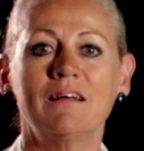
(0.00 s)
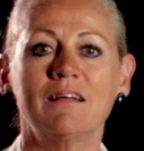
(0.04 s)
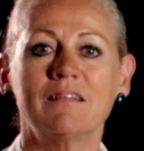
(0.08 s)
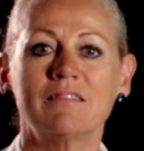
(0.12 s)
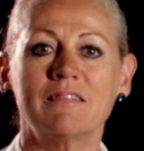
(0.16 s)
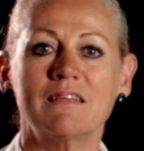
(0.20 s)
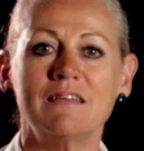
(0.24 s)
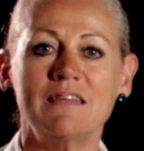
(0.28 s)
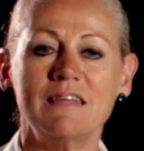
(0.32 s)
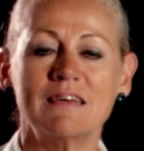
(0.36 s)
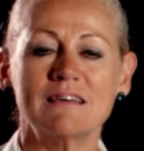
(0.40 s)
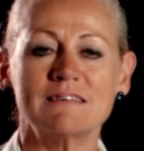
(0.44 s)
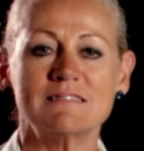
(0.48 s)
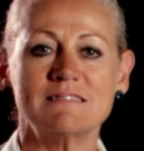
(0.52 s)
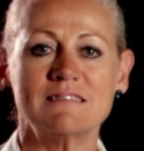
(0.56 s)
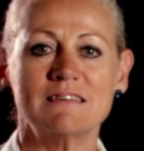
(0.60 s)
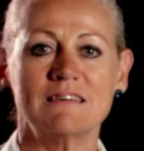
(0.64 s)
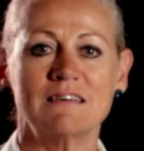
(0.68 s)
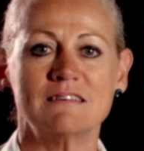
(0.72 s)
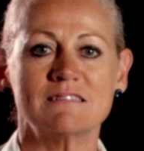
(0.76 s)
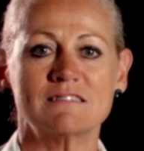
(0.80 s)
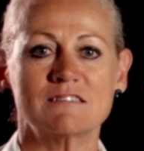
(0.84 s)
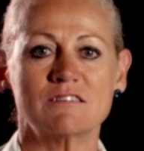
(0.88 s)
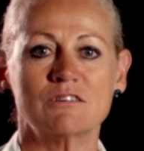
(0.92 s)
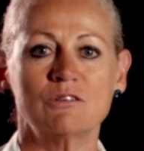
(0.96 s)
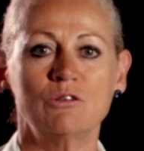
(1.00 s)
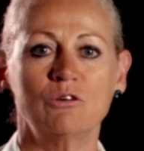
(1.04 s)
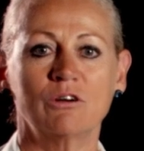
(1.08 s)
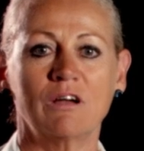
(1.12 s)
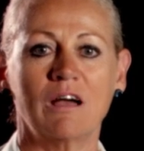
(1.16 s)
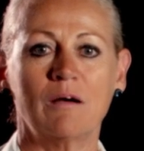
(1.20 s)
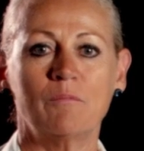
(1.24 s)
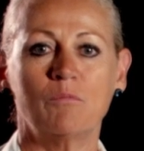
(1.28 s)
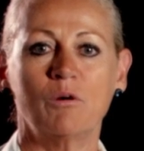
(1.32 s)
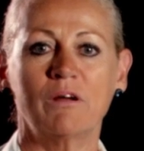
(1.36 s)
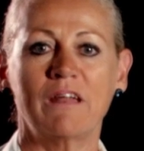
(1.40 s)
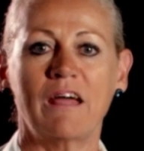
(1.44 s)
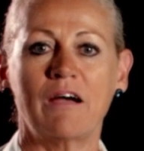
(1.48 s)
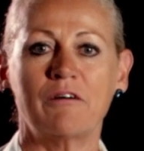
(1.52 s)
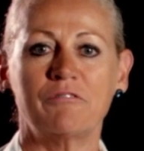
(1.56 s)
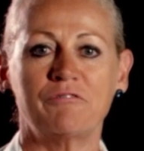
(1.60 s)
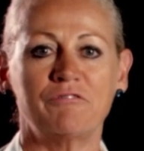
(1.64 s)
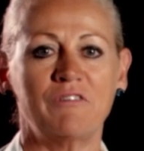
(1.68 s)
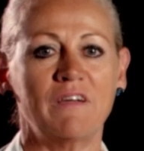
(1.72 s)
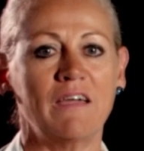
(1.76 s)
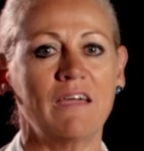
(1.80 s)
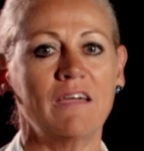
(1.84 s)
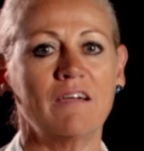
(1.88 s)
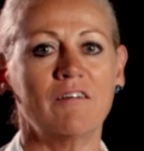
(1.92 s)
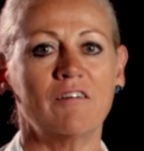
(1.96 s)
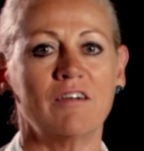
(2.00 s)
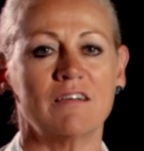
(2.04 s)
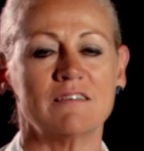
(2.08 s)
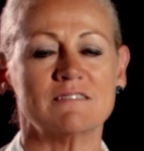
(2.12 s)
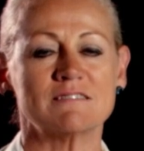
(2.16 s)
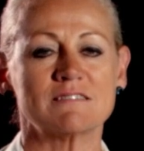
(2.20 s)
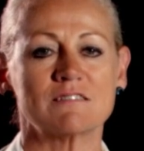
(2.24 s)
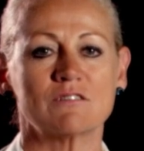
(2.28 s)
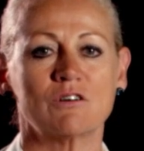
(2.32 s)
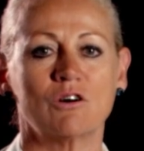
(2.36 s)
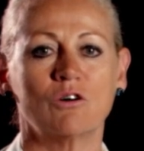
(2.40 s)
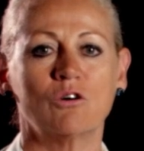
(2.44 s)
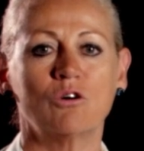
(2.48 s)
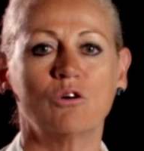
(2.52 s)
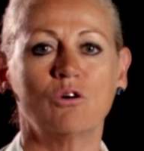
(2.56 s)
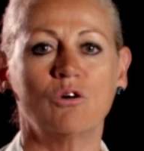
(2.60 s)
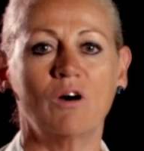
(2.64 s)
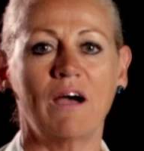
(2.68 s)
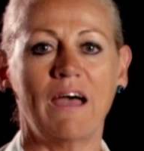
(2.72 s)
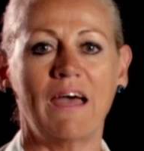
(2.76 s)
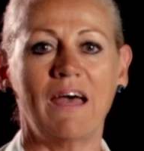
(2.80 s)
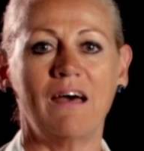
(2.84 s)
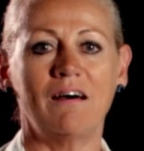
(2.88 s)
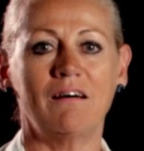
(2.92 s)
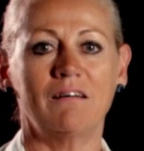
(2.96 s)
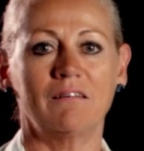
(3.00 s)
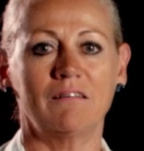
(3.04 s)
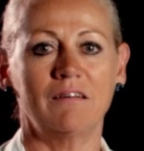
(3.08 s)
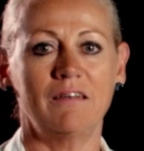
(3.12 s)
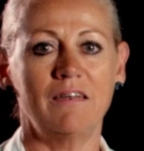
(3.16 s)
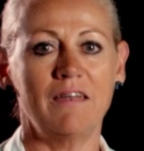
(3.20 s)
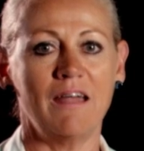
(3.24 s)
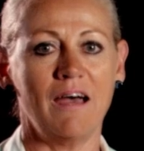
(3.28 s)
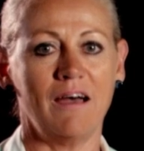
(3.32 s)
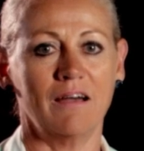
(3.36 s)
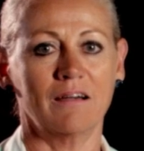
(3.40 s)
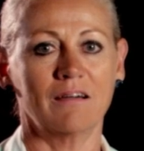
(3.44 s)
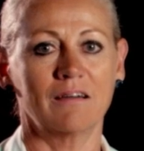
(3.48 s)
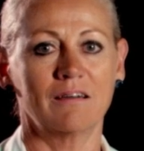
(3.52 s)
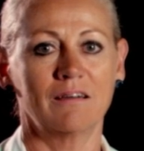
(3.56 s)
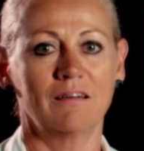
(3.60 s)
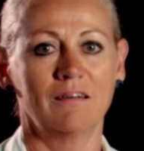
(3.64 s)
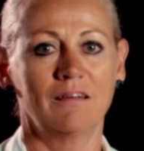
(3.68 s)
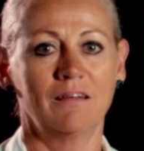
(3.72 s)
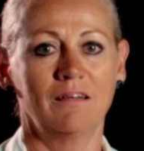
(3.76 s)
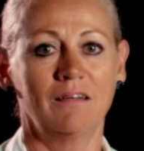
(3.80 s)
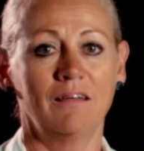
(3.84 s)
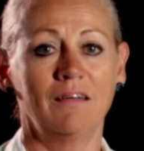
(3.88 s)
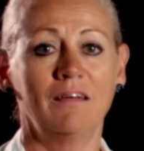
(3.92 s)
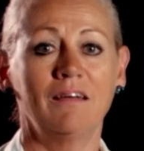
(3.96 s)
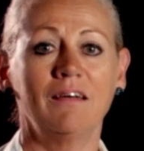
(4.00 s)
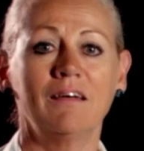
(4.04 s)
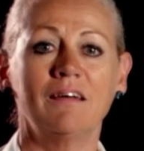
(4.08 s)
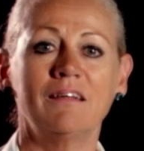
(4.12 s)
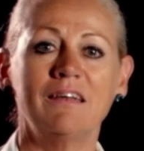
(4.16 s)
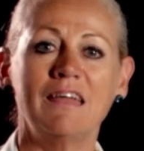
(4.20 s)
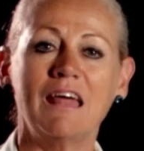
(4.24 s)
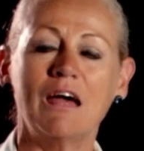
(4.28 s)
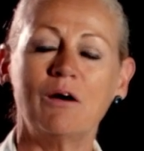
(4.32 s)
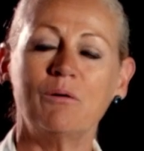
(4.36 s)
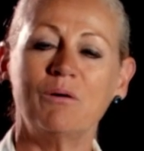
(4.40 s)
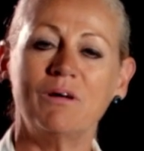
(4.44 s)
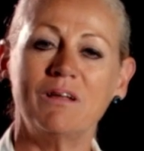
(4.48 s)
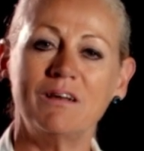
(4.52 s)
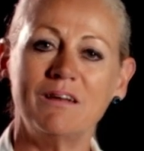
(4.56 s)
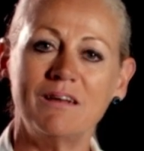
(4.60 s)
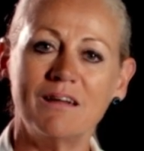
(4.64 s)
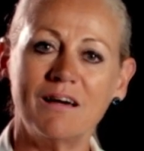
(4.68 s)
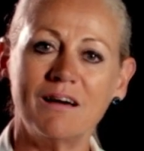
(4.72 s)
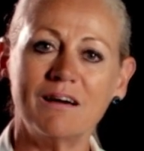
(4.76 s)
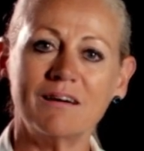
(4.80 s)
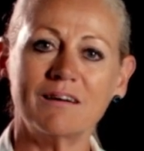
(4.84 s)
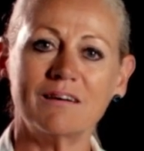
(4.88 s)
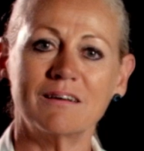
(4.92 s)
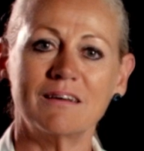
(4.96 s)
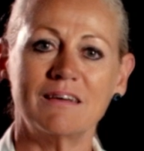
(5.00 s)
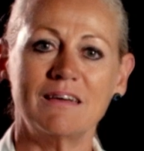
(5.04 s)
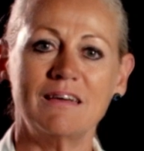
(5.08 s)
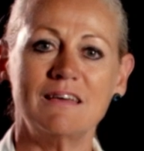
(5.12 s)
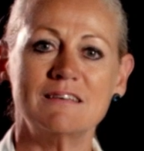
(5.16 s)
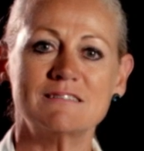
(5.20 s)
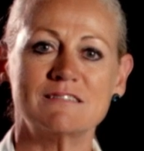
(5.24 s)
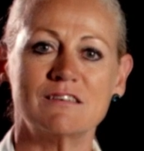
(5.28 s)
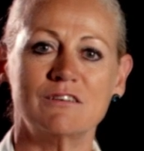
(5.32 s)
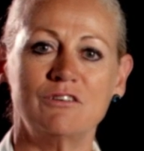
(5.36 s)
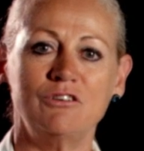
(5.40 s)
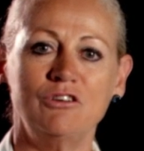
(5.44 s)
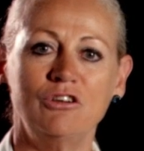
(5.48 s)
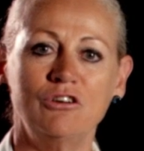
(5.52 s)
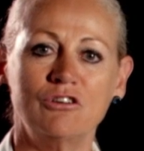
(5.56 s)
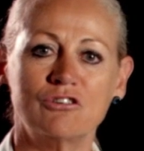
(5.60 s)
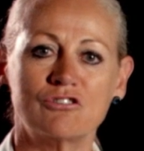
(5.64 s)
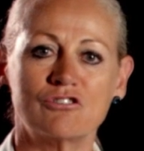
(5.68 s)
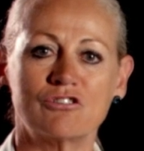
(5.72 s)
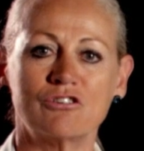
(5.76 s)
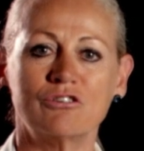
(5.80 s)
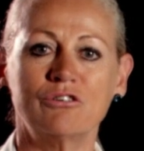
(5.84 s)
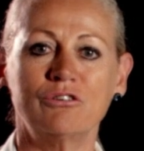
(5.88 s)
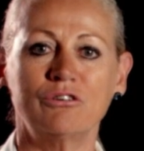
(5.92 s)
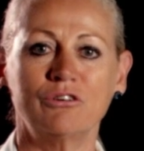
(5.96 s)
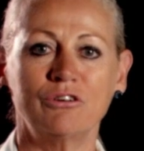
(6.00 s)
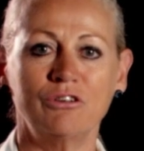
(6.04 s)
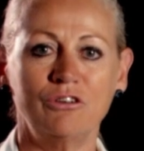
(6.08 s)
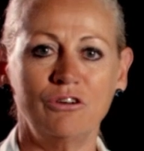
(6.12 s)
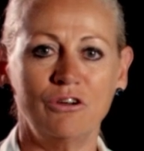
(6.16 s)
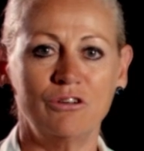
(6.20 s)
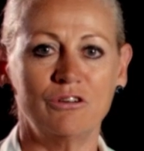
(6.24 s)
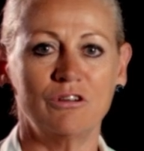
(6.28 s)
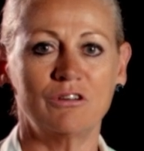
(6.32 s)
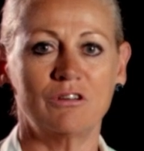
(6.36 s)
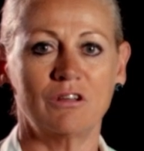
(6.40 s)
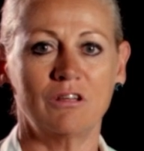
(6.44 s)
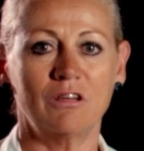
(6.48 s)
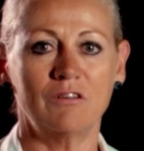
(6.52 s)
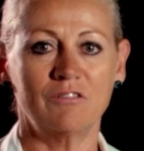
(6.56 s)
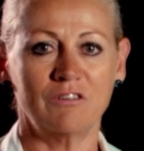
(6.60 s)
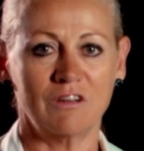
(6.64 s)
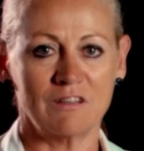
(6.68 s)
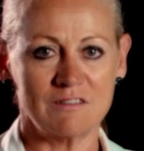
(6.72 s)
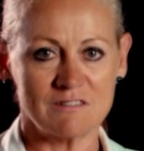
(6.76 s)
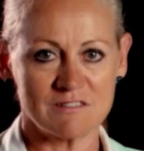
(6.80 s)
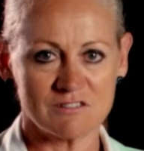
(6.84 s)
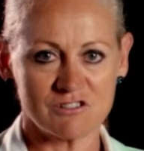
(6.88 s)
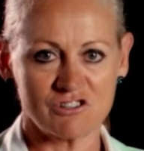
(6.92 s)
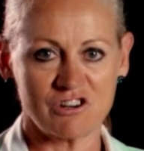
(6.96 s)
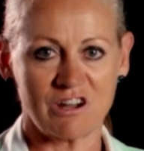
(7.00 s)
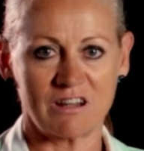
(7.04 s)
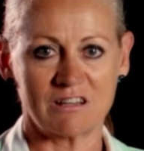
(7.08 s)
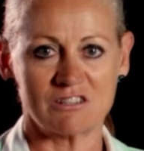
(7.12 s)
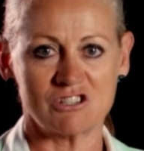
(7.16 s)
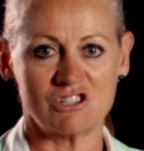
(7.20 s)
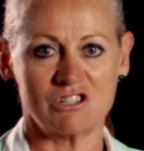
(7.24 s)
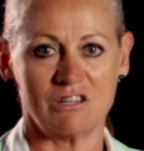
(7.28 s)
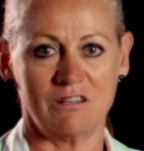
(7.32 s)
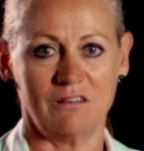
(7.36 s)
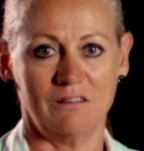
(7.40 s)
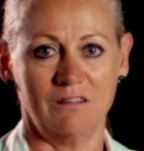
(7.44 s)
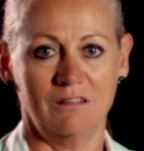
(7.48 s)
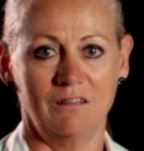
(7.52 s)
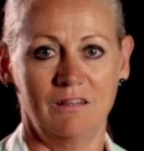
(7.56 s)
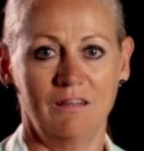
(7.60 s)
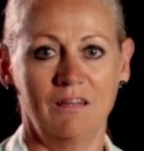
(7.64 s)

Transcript: The next thing is to look up what our fare is, or our NUC. Now, a NUC is a neutral unit of construction.